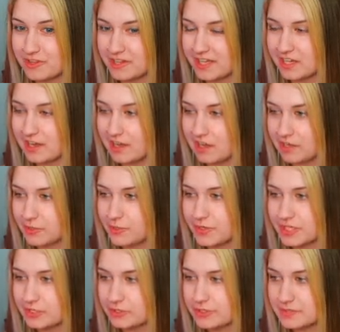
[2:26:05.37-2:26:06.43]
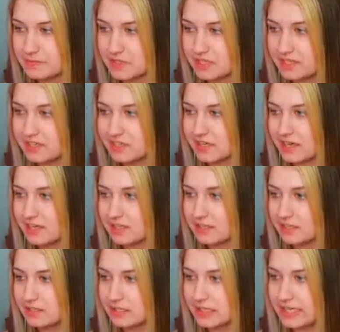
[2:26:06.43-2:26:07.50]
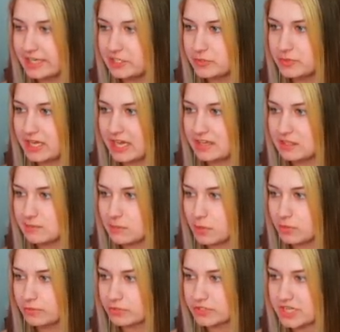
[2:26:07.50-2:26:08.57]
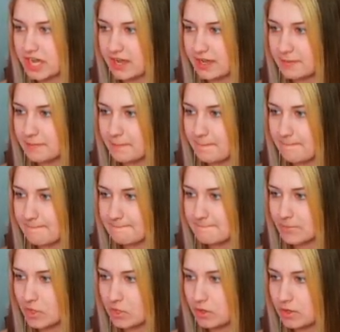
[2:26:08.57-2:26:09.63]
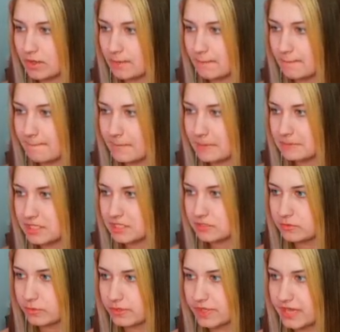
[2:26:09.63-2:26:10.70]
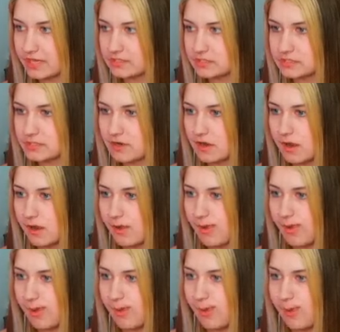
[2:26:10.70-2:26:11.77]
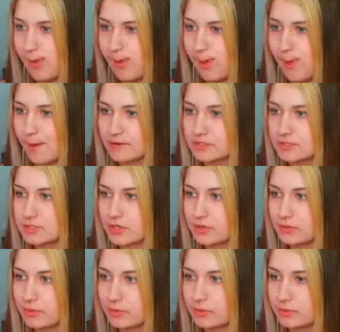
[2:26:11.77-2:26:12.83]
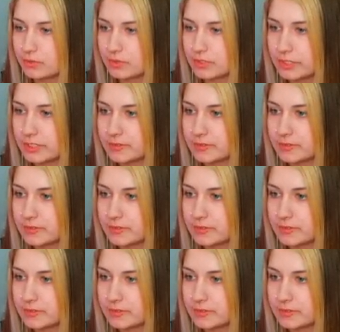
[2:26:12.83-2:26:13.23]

like a hundred or something like that, and you gain them over time. Um, I'm gonna ignore that. So